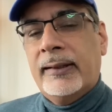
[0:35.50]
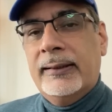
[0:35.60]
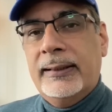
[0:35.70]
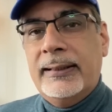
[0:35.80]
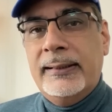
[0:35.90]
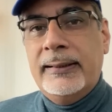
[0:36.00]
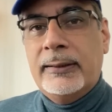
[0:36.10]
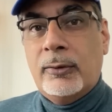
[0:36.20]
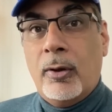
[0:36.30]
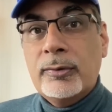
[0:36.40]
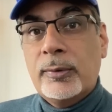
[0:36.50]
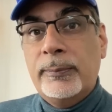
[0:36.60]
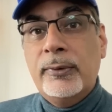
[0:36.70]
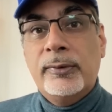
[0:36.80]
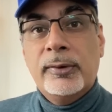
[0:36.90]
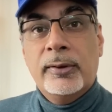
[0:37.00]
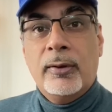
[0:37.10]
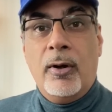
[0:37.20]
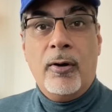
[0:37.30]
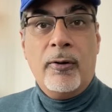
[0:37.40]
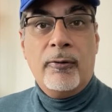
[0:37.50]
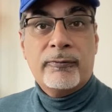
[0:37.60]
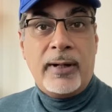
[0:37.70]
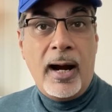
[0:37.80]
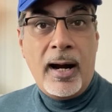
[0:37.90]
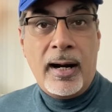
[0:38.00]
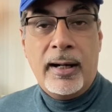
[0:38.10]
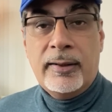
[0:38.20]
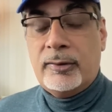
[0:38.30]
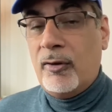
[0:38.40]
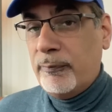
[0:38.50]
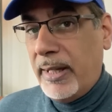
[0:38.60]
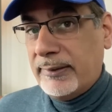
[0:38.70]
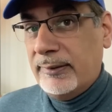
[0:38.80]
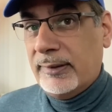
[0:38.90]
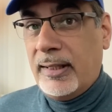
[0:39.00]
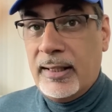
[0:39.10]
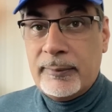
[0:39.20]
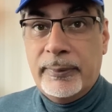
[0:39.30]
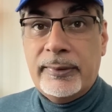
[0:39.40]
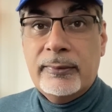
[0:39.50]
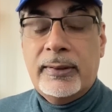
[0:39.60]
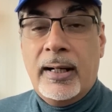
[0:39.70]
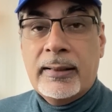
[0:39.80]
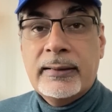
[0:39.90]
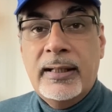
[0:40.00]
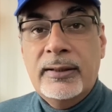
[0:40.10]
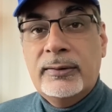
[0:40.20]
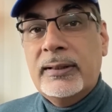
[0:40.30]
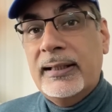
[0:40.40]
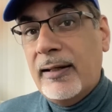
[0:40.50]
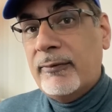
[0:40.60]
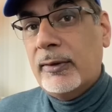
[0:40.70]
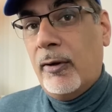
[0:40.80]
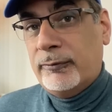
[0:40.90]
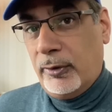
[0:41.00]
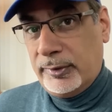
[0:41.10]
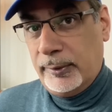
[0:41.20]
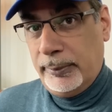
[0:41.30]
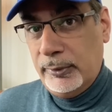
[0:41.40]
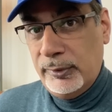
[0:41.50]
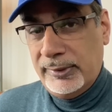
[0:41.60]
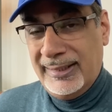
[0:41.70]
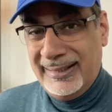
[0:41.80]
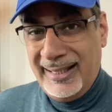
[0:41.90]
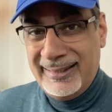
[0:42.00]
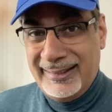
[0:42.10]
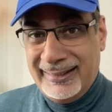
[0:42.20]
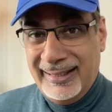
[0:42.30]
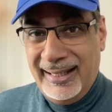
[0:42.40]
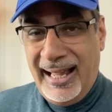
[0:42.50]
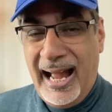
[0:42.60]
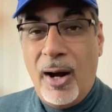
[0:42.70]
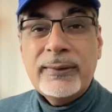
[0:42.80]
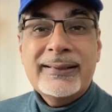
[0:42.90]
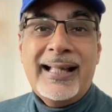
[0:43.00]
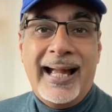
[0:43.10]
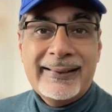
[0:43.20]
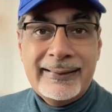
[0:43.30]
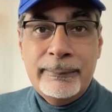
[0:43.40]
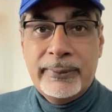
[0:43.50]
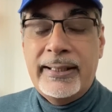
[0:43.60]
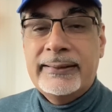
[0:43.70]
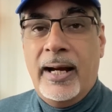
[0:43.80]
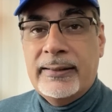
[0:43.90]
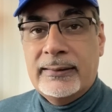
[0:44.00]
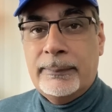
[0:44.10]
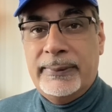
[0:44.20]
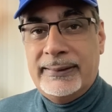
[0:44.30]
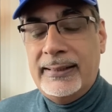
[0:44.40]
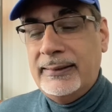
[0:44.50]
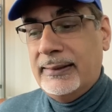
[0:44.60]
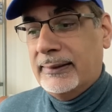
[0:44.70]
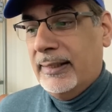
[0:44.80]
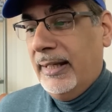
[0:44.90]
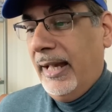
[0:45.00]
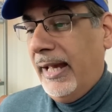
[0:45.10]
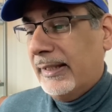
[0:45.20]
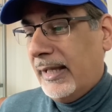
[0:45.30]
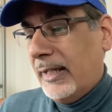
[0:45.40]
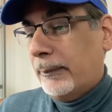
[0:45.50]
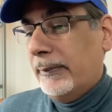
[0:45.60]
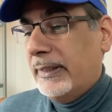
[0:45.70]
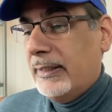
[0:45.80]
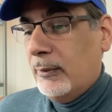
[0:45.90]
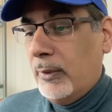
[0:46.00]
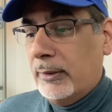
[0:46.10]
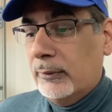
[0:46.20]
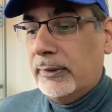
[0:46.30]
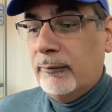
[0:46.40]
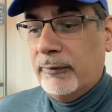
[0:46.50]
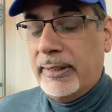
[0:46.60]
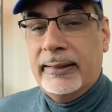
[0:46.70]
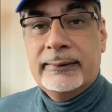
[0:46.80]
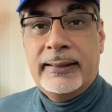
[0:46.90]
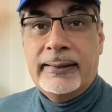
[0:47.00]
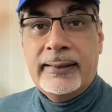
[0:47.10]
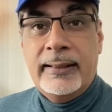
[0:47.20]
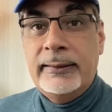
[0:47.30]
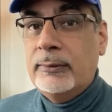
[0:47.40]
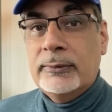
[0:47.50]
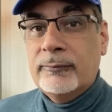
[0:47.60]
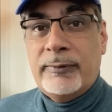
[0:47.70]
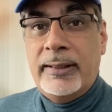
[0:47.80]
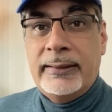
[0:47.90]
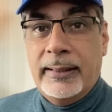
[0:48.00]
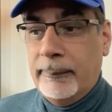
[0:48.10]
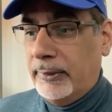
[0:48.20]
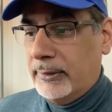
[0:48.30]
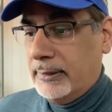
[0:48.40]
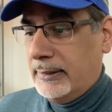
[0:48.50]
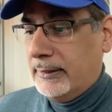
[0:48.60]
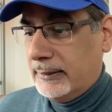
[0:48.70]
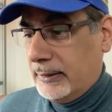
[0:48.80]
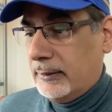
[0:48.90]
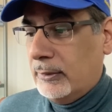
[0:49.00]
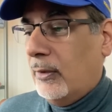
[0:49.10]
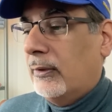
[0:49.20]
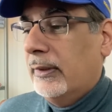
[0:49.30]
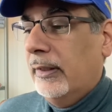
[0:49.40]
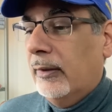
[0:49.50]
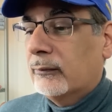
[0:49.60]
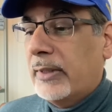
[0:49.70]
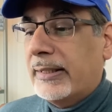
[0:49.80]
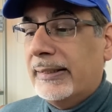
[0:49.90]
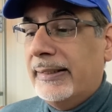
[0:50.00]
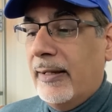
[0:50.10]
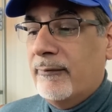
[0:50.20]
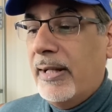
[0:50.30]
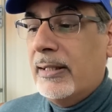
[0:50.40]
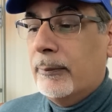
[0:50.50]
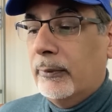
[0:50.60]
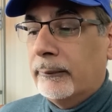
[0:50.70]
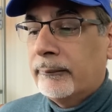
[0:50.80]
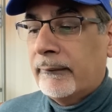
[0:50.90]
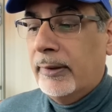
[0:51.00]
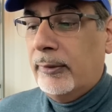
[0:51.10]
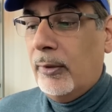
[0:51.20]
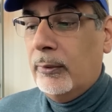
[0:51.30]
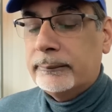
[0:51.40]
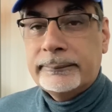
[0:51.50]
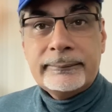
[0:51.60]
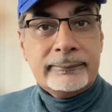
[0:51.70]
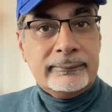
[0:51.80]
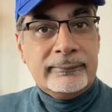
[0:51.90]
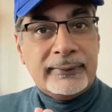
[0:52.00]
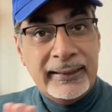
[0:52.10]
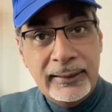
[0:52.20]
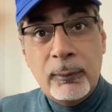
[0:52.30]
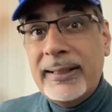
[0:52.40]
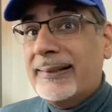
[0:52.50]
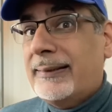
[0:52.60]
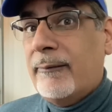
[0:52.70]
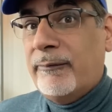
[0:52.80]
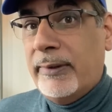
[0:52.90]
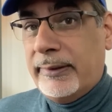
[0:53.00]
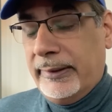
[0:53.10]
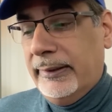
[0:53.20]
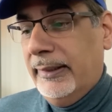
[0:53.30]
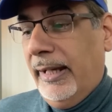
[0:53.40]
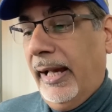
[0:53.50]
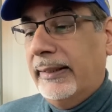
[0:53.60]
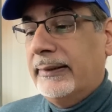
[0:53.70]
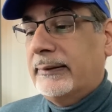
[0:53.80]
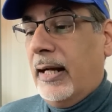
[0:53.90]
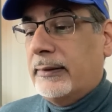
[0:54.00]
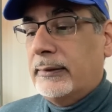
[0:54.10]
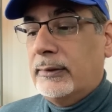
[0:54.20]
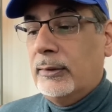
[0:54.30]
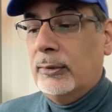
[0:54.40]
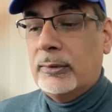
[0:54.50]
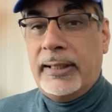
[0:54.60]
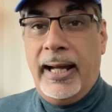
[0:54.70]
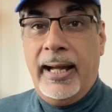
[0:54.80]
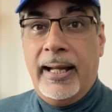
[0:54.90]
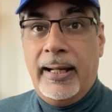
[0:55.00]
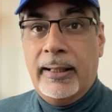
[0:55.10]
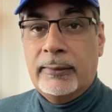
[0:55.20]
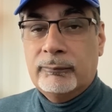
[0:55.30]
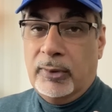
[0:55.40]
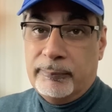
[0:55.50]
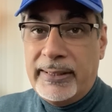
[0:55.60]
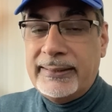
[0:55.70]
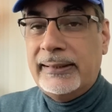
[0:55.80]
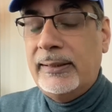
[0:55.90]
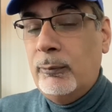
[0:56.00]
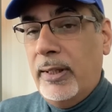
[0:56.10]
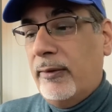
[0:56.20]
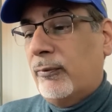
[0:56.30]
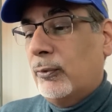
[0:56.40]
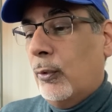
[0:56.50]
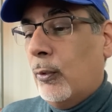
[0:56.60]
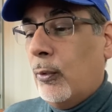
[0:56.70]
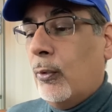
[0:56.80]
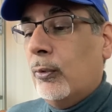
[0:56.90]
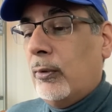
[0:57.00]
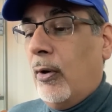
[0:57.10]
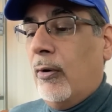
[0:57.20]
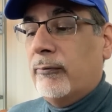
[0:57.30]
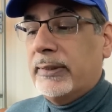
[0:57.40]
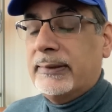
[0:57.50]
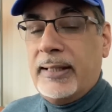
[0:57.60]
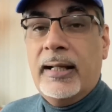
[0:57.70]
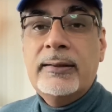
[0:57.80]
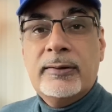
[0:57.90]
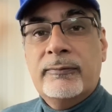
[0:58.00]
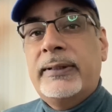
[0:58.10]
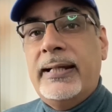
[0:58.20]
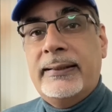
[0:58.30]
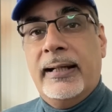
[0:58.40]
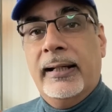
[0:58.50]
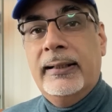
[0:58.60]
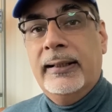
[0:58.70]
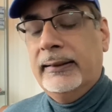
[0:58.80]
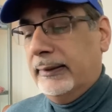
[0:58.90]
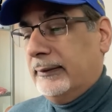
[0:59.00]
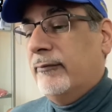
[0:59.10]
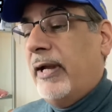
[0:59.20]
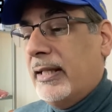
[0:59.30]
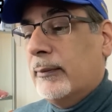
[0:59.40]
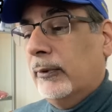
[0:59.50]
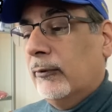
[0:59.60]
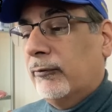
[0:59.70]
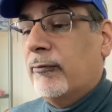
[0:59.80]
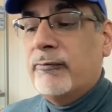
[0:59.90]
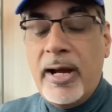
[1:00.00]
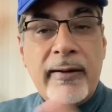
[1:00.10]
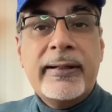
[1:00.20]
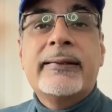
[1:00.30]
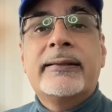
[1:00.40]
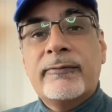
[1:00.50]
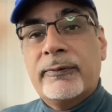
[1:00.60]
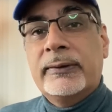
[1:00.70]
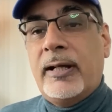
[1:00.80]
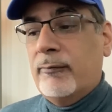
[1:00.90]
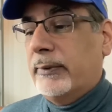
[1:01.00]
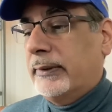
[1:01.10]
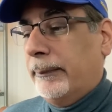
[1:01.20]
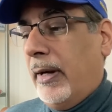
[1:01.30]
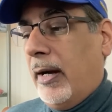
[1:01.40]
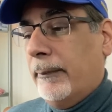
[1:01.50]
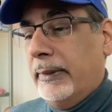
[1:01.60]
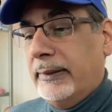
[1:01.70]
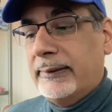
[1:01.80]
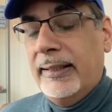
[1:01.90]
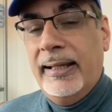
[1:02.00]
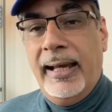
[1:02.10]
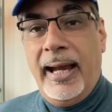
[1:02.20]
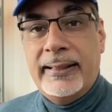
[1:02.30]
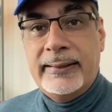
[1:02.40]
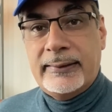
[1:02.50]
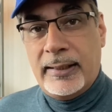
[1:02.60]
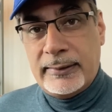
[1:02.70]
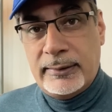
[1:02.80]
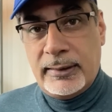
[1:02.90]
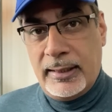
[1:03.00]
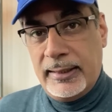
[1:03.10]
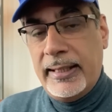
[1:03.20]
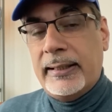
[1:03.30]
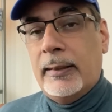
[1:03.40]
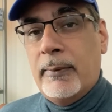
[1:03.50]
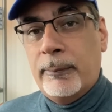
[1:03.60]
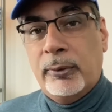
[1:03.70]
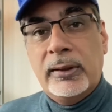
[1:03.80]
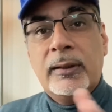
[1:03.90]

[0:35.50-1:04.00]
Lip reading: the contribution of cars, of passenger cars, personal cars, to the level of toxic pollution in London, how does that actually break down as a percentage? And like me, he went looking for that data and he couldn't find it because it's just not readily available. So he went a step further and he started to look at, well, basically he went through all of the tons of data that's available from various different government departments, and he started to collate them and pull